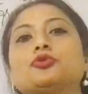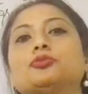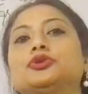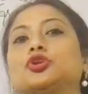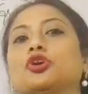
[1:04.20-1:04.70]

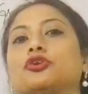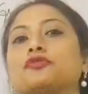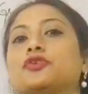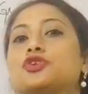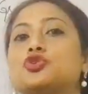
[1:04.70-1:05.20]
human
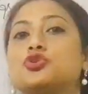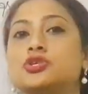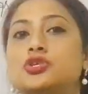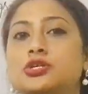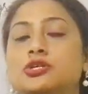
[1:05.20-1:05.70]
geography is to
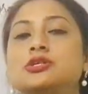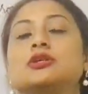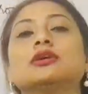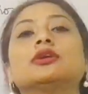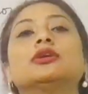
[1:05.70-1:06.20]
discuss
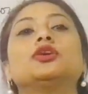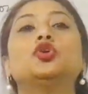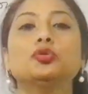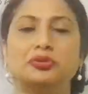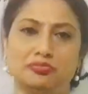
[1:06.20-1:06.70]

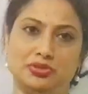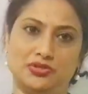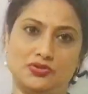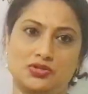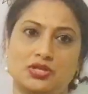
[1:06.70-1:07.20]
human
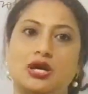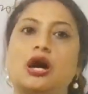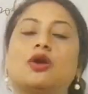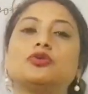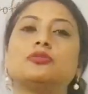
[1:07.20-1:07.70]
beings,
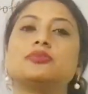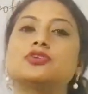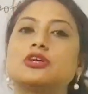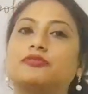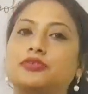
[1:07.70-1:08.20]
how they
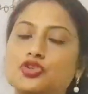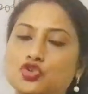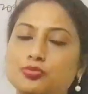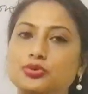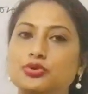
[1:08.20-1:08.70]
must have
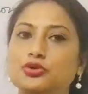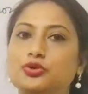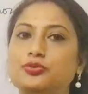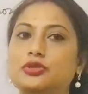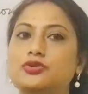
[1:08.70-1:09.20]
distributed
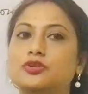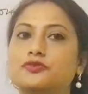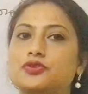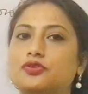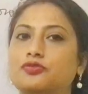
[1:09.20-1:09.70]
over the
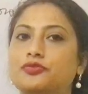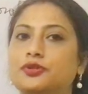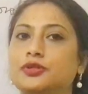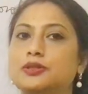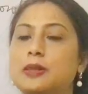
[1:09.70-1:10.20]
surface of
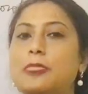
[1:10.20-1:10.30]
earth,